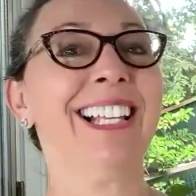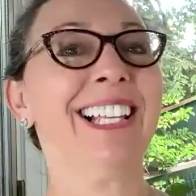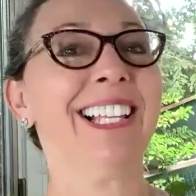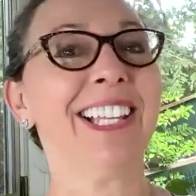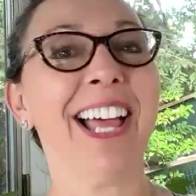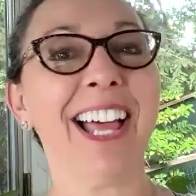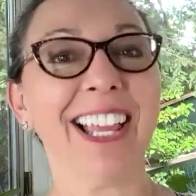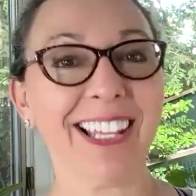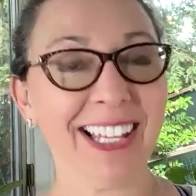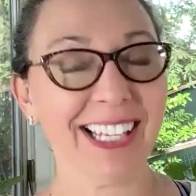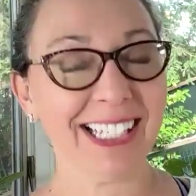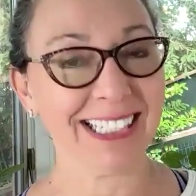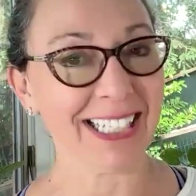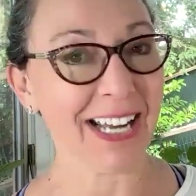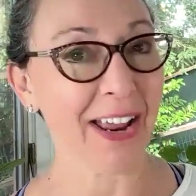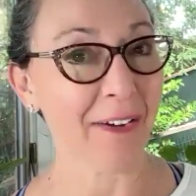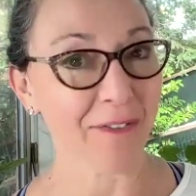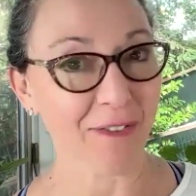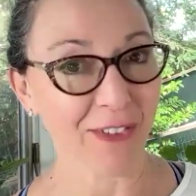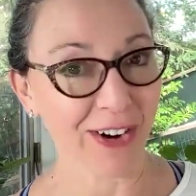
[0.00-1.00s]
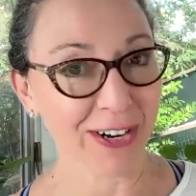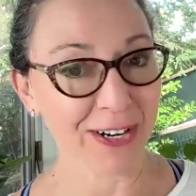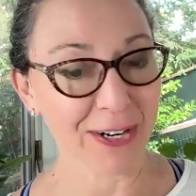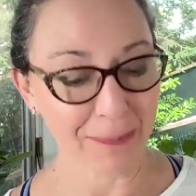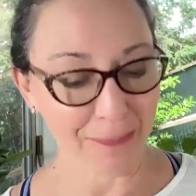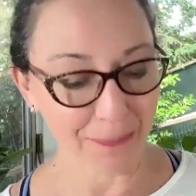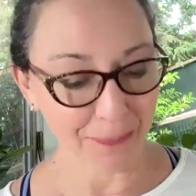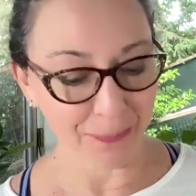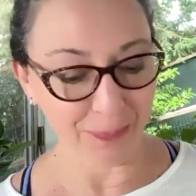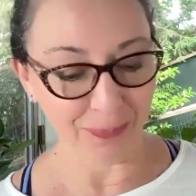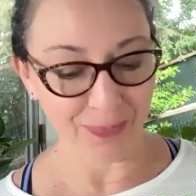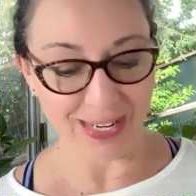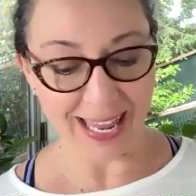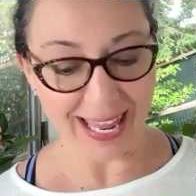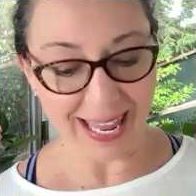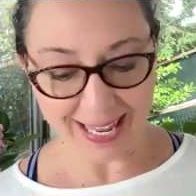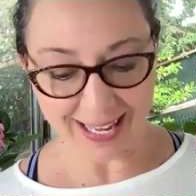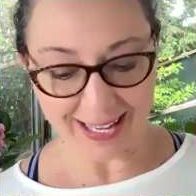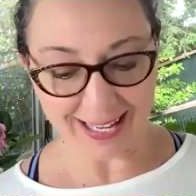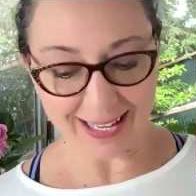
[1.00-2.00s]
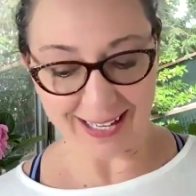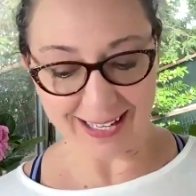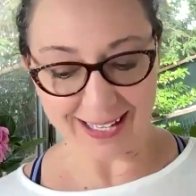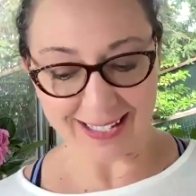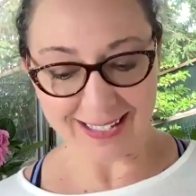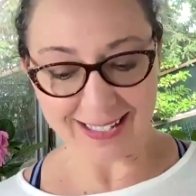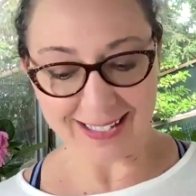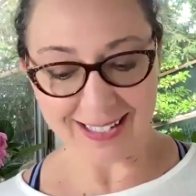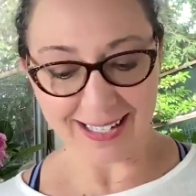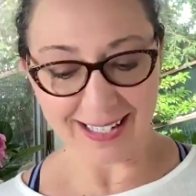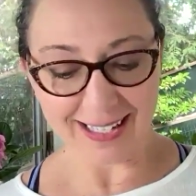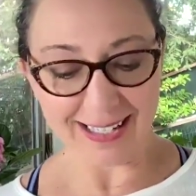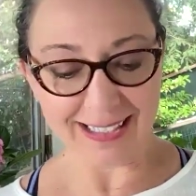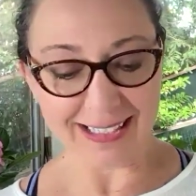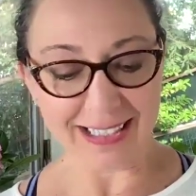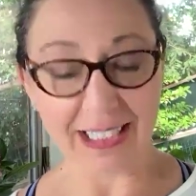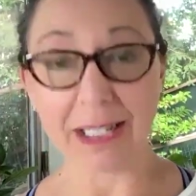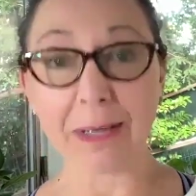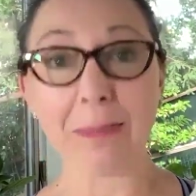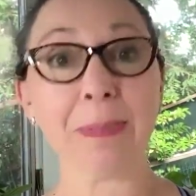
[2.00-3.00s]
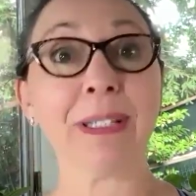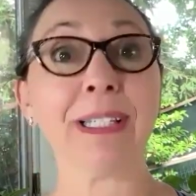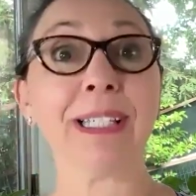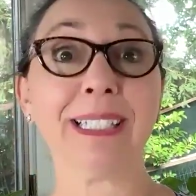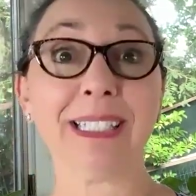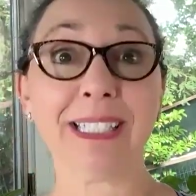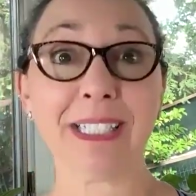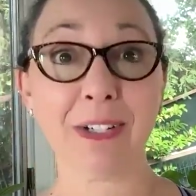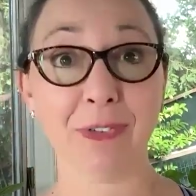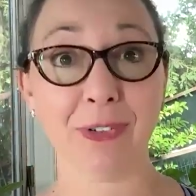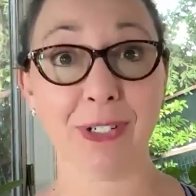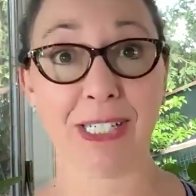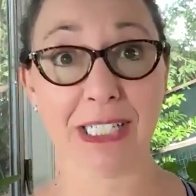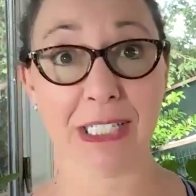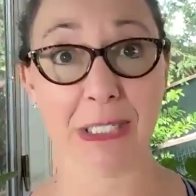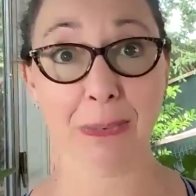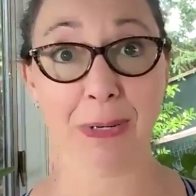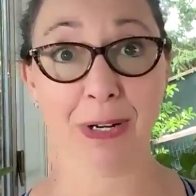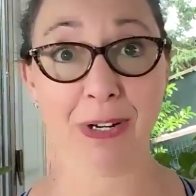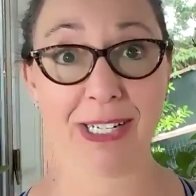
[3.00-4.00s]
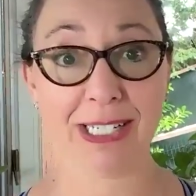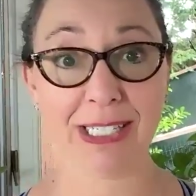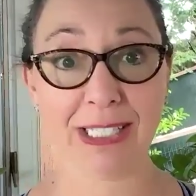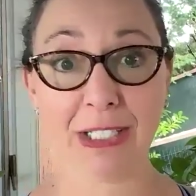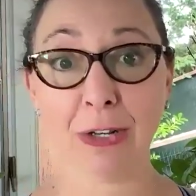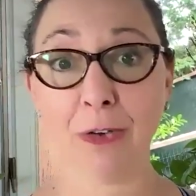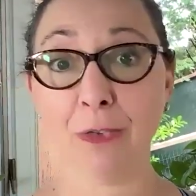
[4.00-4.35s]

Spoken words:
a lot less effort, and it's a completely different experience.